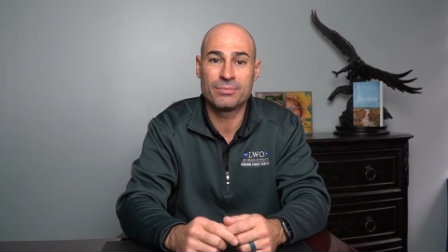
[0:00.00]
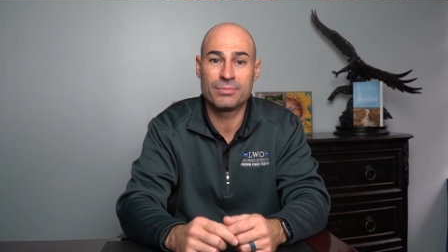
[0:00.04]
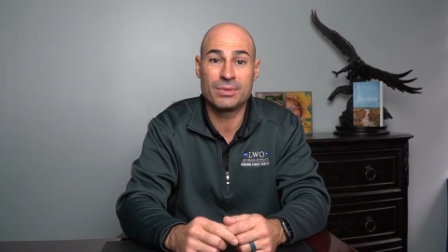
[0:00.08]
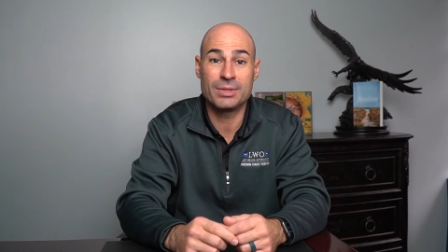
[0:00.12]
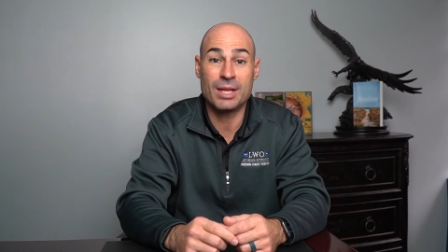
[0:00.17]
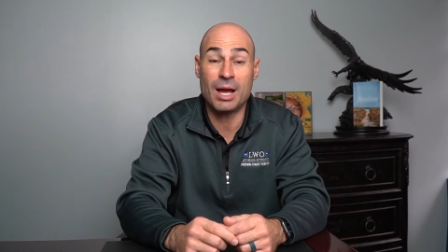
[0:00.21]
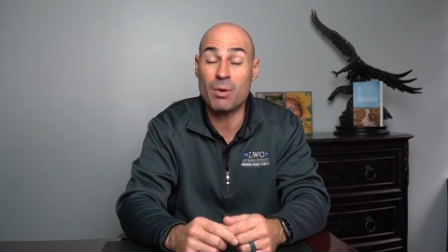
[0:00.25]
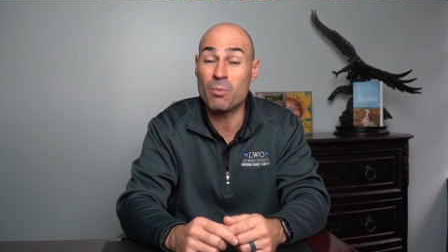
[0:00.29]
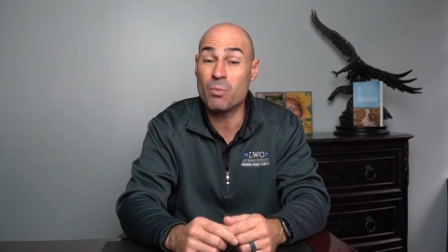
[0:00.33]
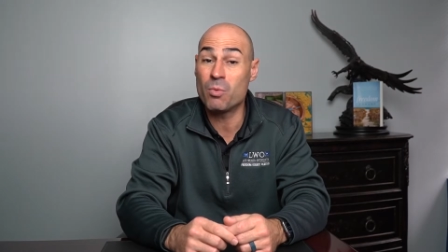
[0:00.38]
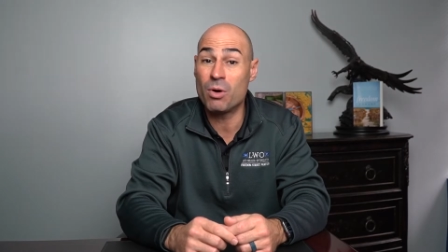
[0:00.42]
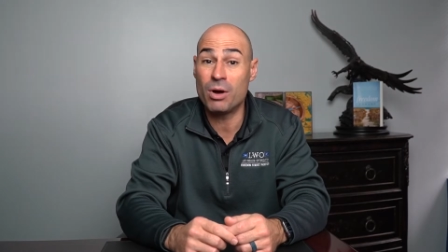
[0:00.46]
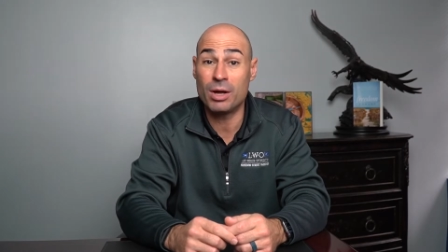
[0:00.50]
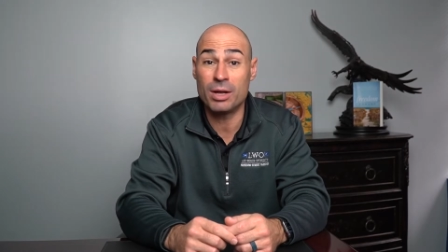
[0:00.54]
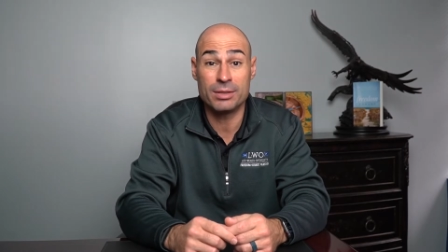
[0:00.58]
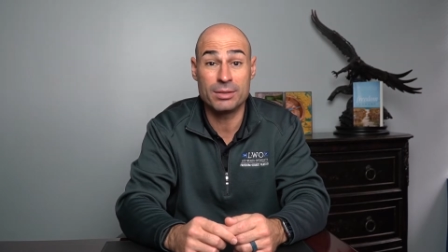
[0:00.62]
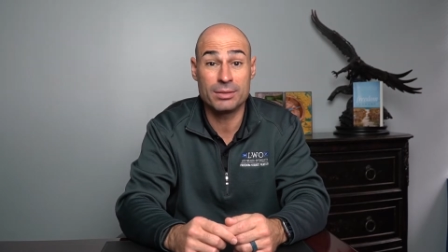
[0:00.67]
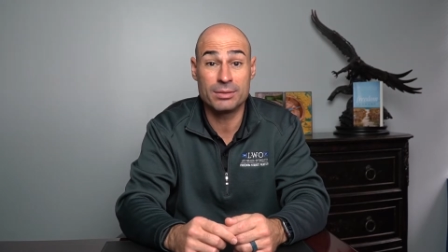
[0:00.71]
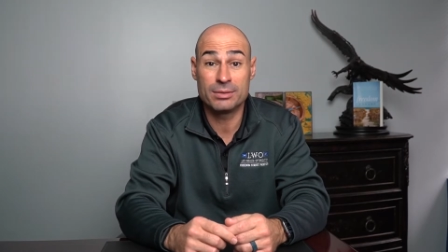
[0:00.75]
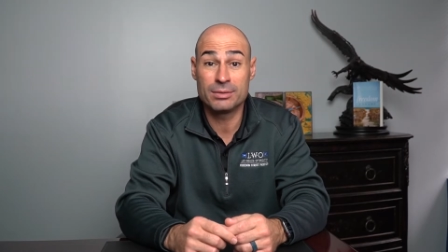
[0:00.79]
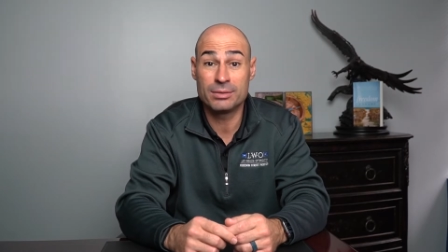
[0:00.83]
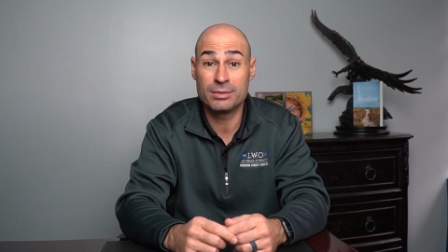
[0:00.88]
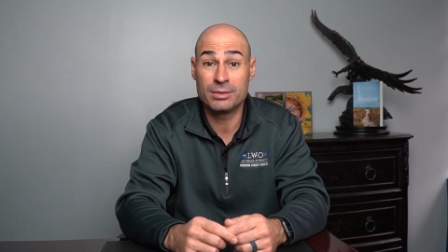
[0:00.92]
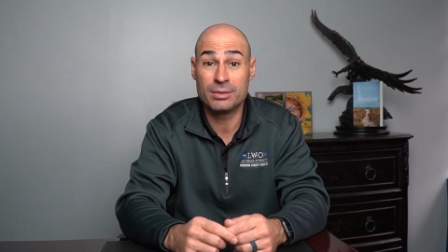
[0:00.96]
Not one.
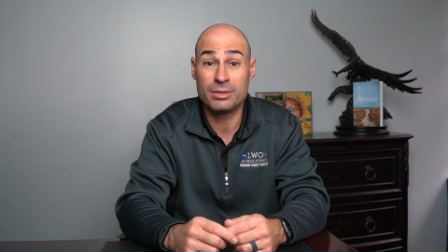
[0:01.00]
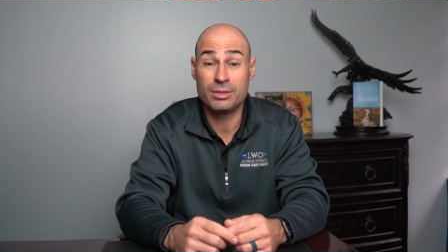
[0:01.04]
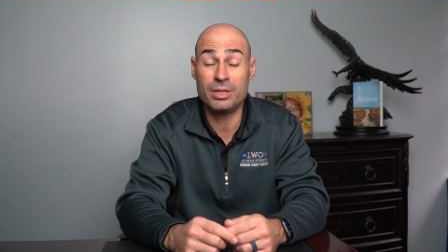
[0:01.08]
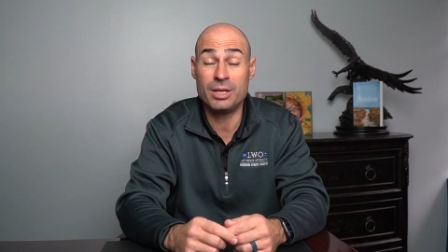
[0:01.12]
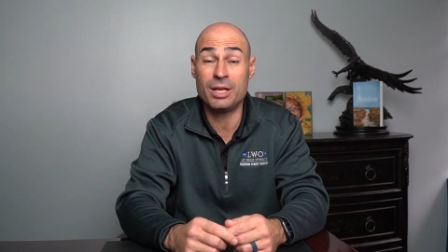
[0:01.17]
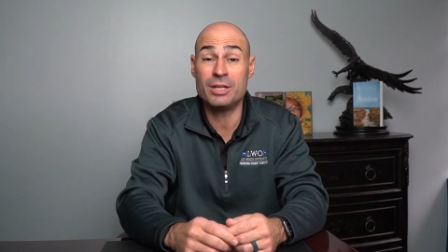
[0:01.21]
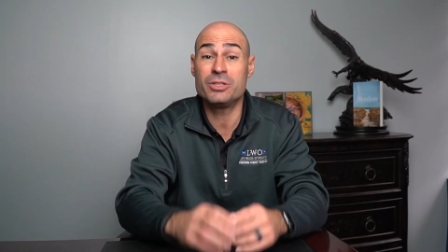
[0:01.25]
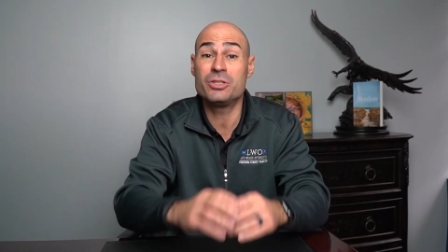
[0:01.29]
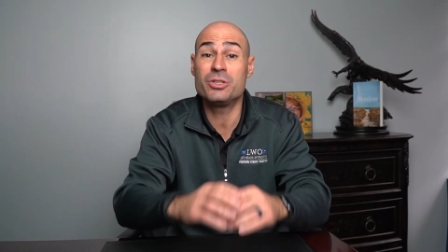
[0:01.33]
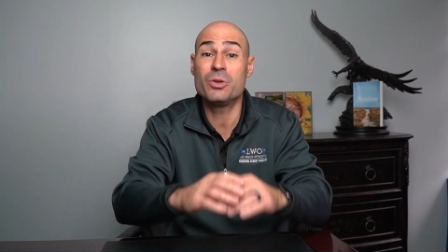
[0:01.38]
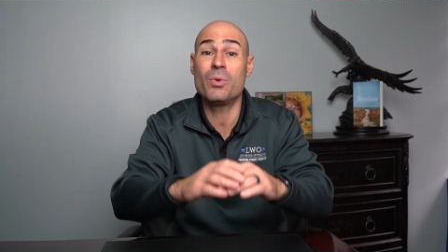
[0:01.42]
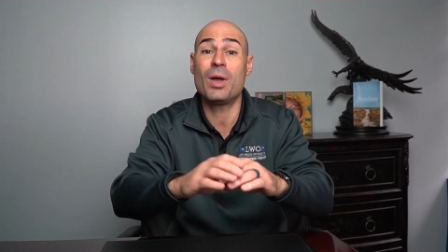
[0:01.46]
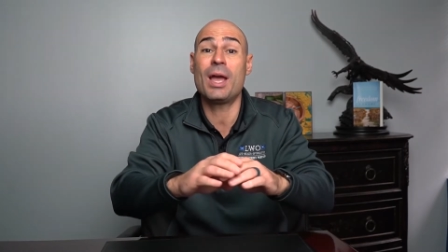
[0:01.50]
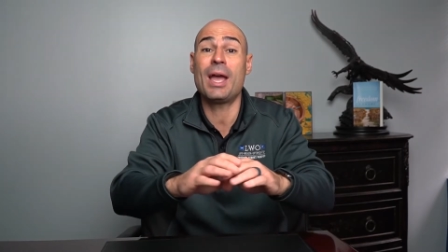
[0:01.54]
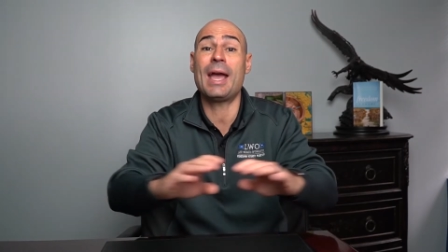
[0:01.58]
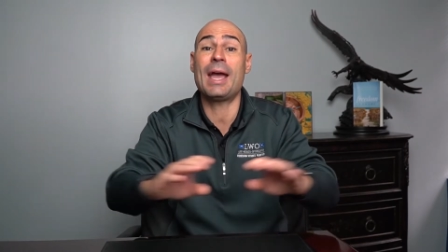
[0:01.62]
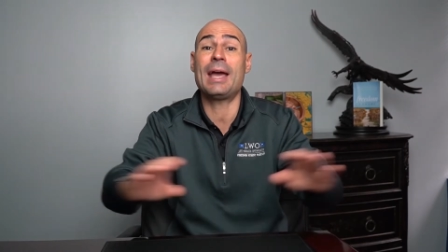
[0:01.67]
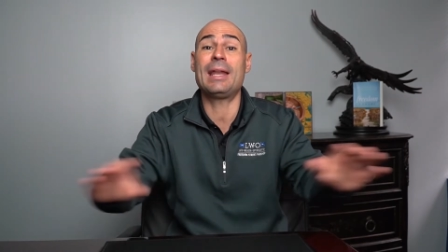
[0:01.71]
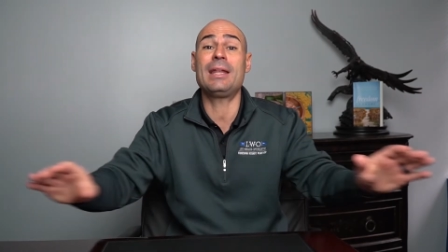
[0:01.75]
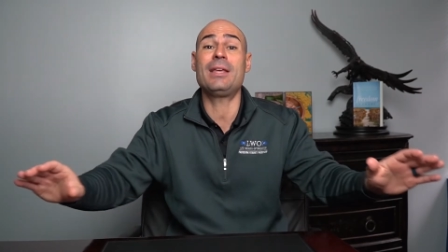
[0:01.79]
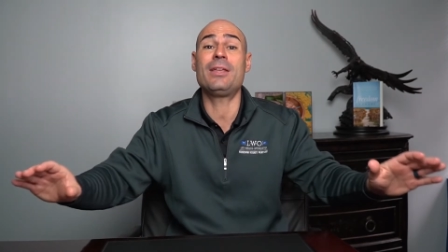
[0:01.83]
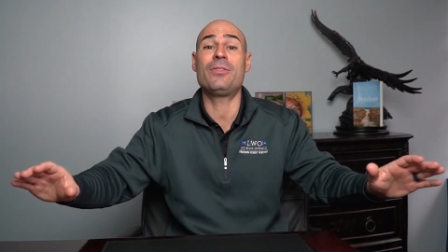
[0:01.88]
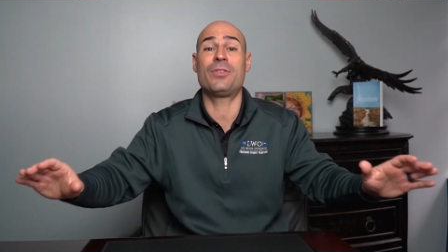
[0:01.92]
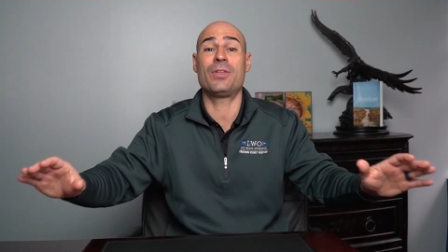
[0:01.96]
You didn't do
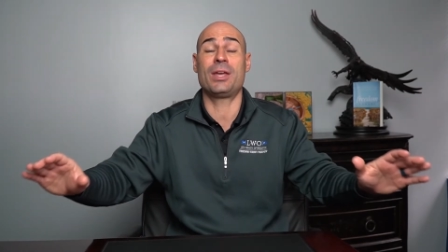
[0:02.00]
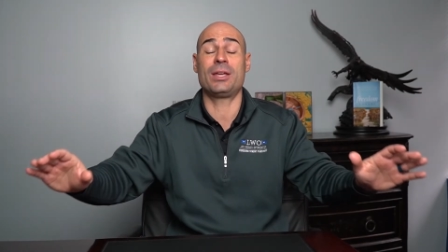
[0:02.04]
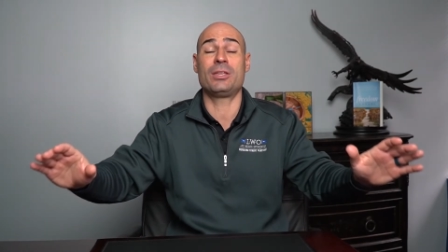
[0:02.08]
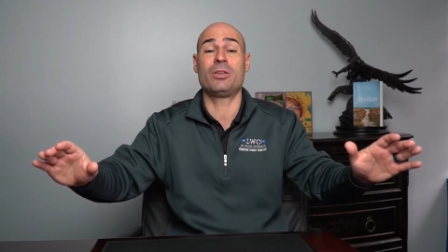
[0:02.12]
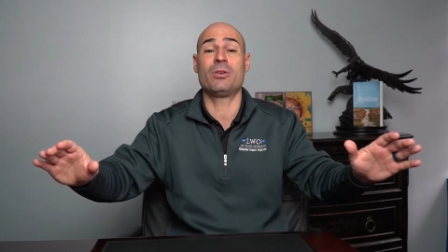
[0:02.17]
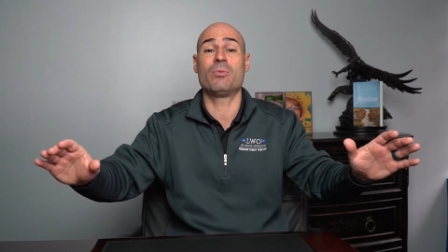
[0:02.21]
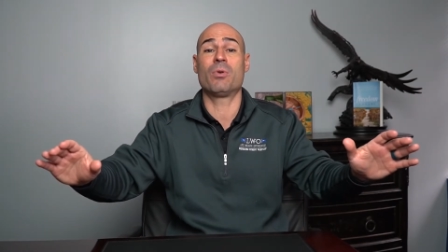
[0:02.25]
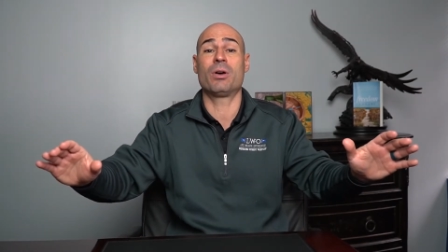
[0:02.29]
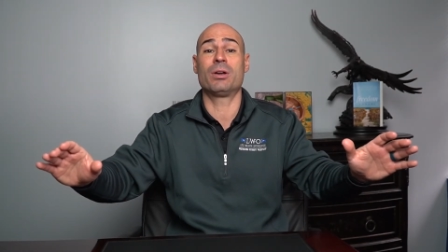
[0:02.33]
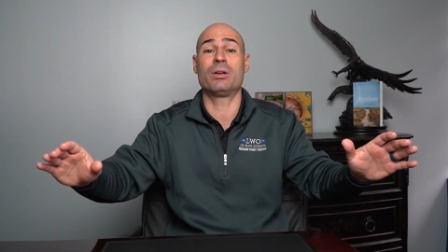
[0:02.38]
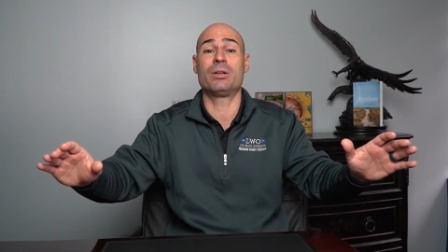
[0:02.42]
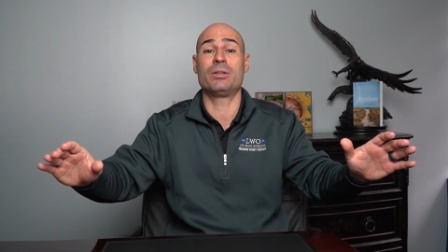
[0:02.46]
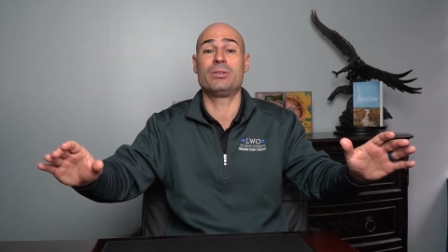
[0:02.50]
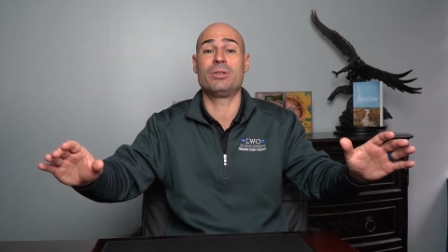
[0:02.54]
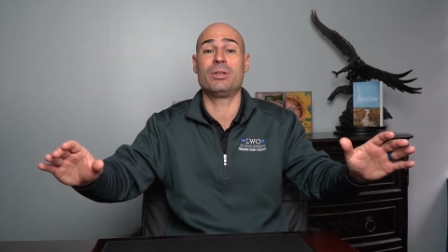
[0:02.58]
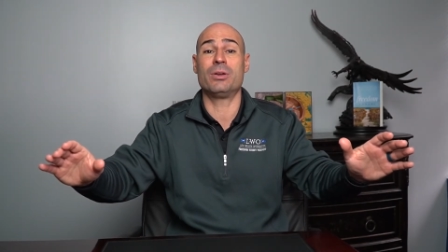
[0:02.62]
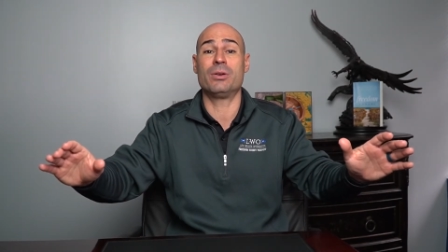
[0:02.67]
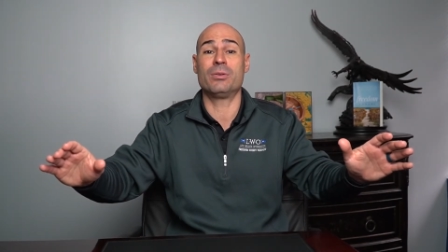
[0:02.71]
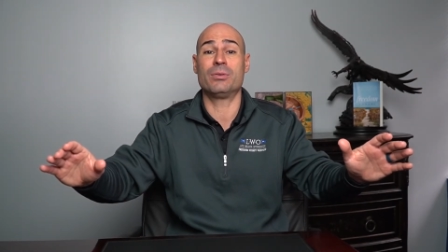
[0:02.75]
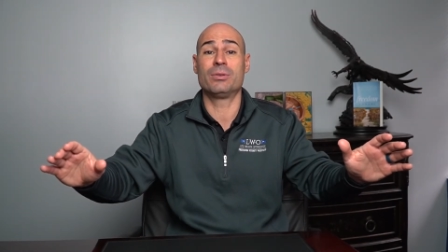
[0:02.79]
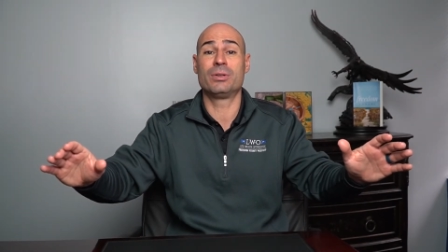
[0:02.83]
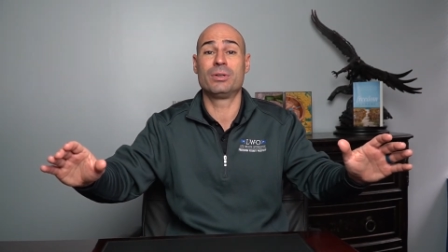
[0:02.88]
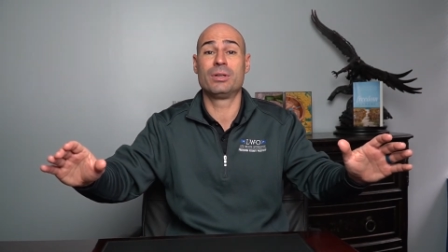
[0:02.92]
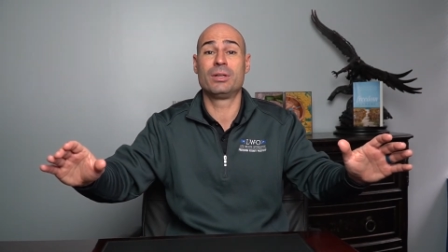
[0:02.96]
anything you wanted to do.